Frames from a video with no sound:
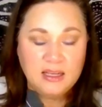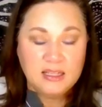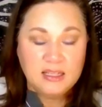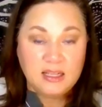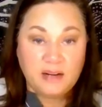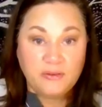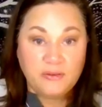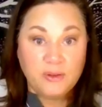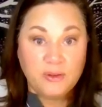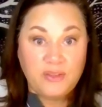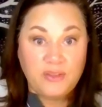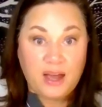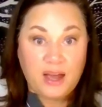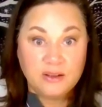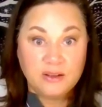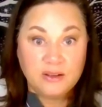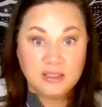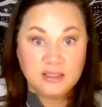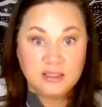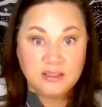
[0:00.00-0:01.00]
several
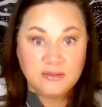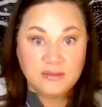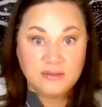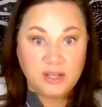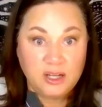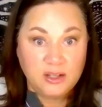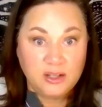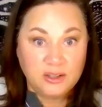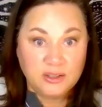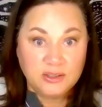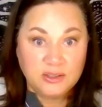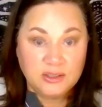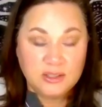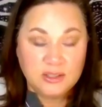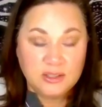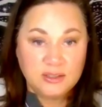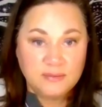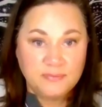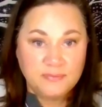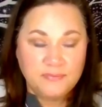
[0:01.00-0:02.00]
thousands of
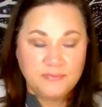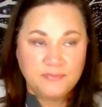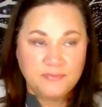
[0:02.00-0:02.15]
years